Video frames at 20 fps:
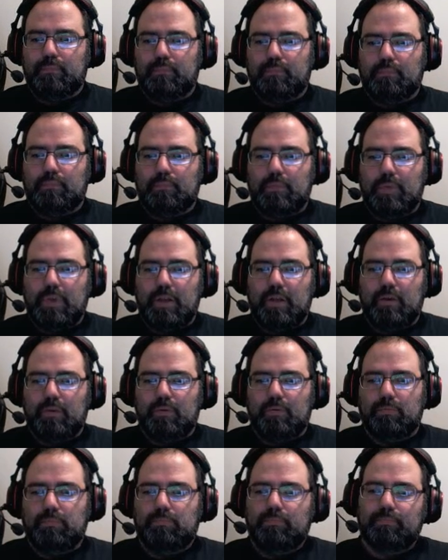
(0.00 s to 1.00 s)
Oh.
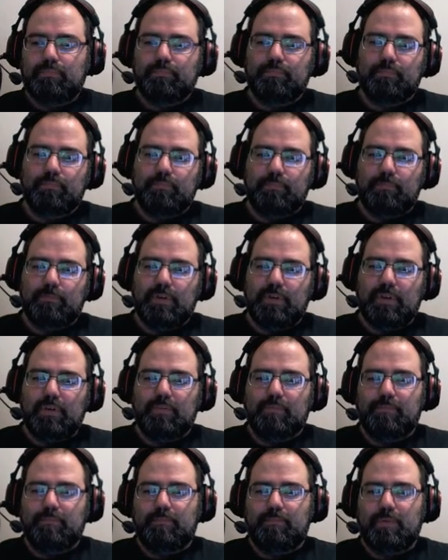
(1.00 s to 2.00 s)
Ring
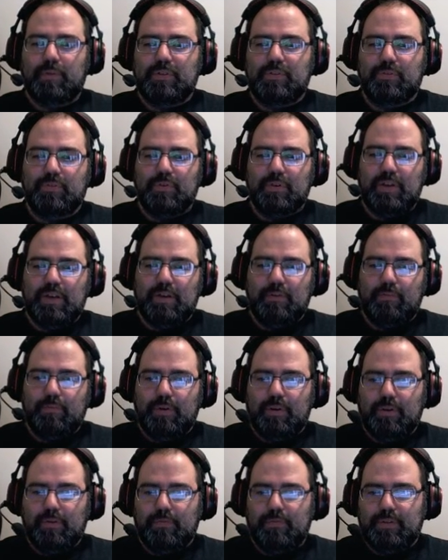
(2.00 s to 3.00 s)
of Wizardry, not
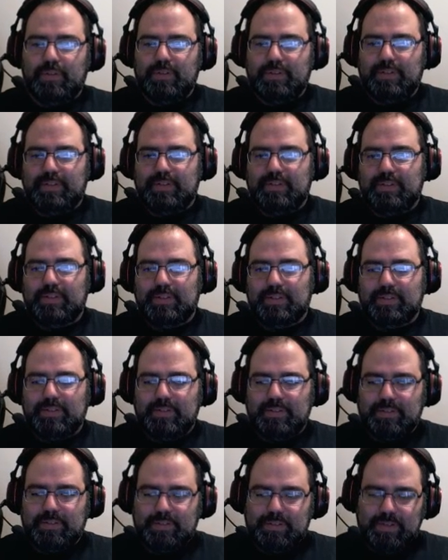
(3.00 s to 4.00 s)
Ring of
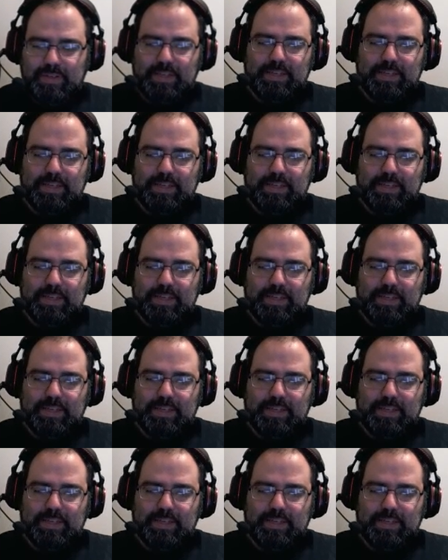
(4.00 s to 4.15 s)
Resistance.